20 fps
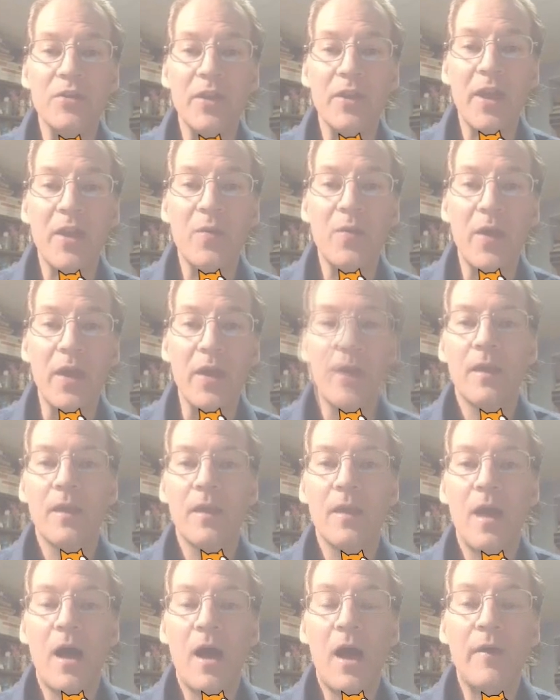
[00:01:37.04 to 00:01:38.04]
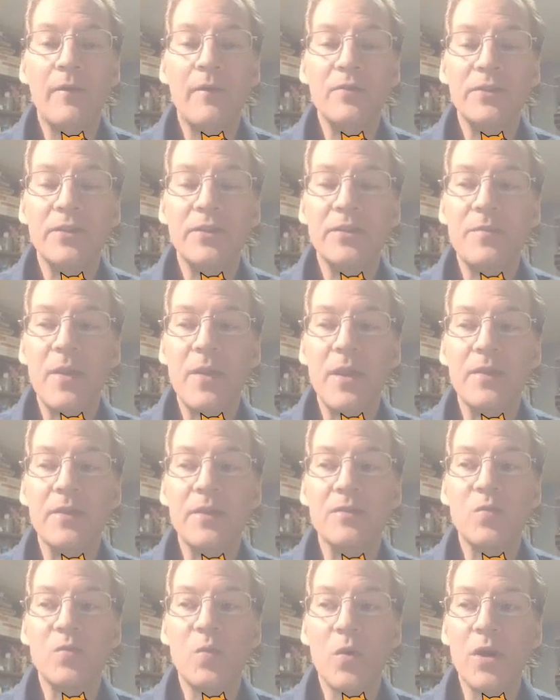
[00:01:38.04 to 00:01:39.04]
that I wave. Obviously, to make
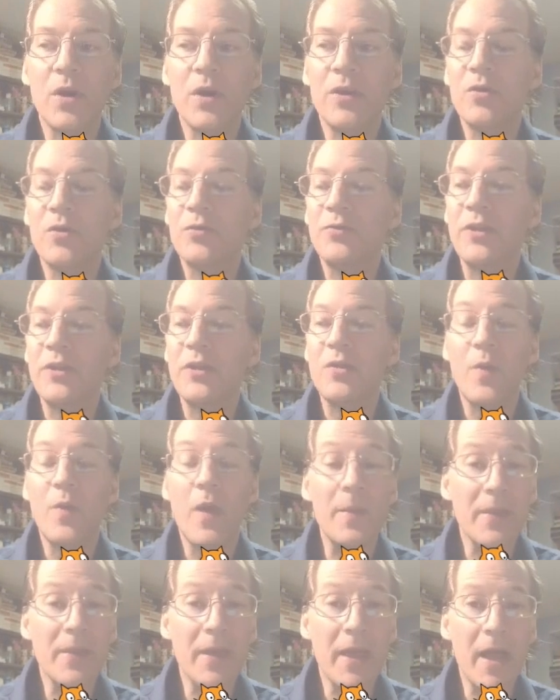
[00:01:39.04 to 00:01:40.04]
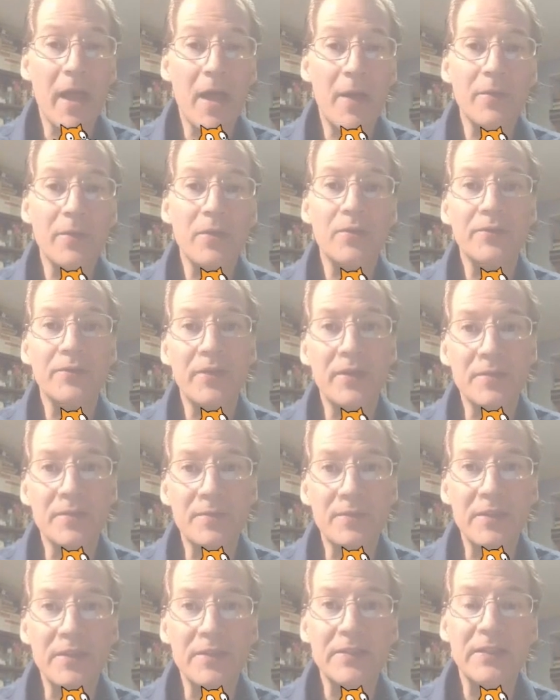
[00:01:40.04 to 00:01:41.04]
this work, you'll need a webcam, you'll need
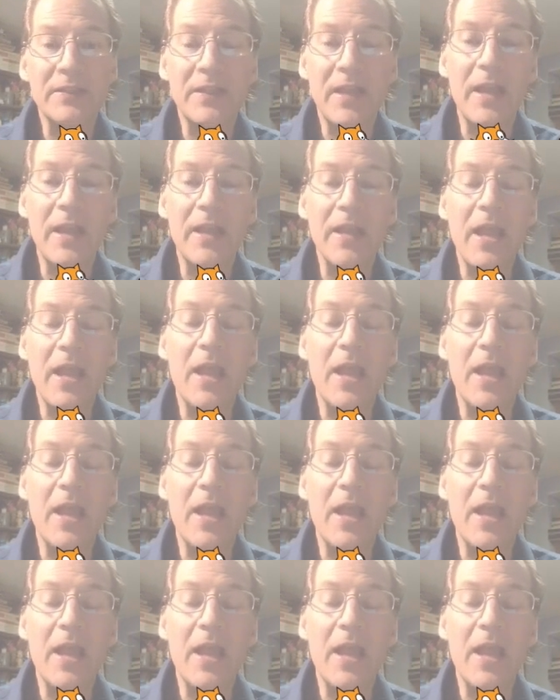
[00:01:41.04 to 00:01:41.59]
some decent lighting,